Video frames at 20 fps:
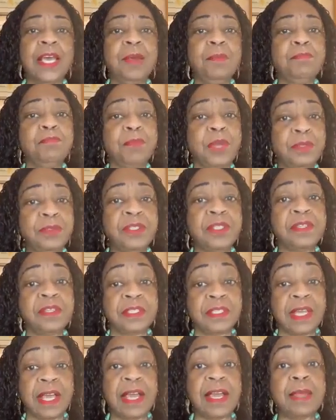Most of the
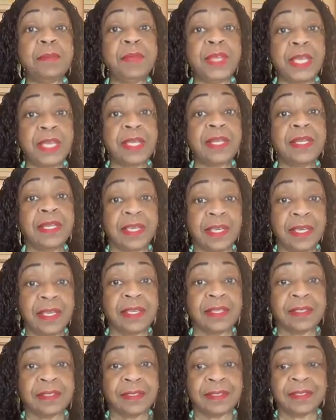time it
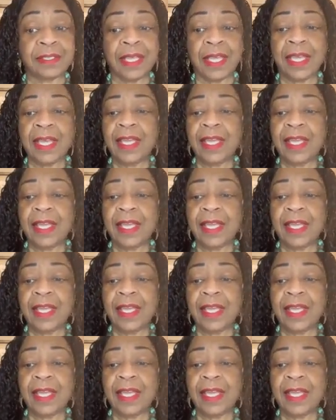is.